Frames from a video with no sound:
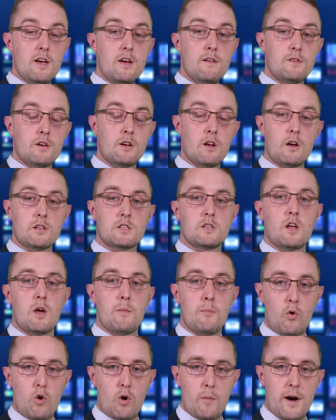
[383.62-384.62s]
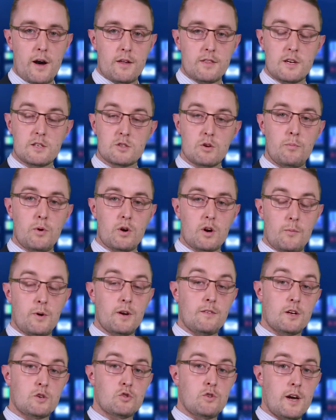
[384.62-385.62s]
If you'd like to know more about this or book on one
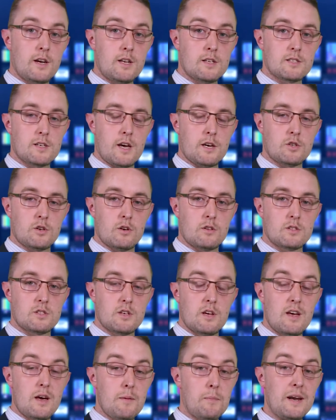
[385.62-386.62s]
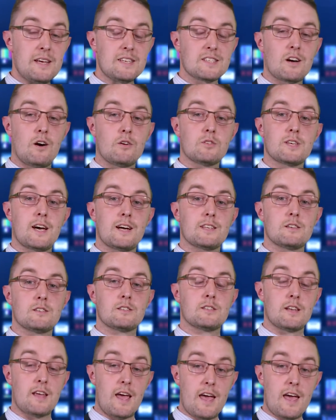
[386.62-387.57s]
of our training sessions, please contact us at